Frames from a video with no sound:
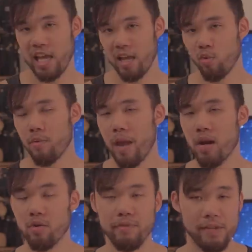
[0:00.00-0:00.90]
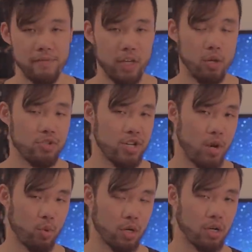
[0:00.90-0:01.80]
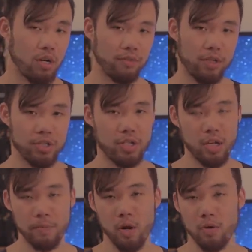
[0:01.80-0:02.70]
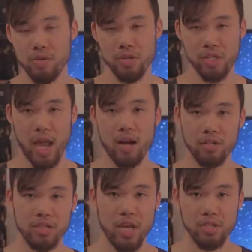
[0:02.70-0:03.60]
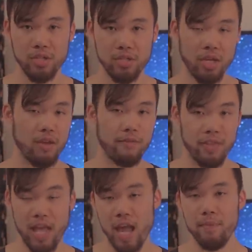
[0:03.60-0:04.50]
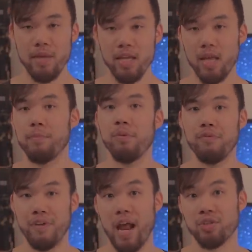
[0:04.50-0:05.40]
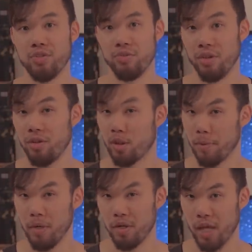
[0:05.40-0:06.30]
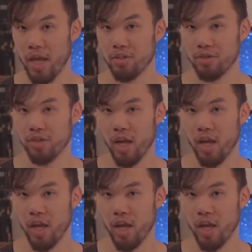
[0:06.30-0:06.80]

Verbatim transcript: it won't matter if you have a huge network of listening posts and scouting stations if the enemy can move faster than your communications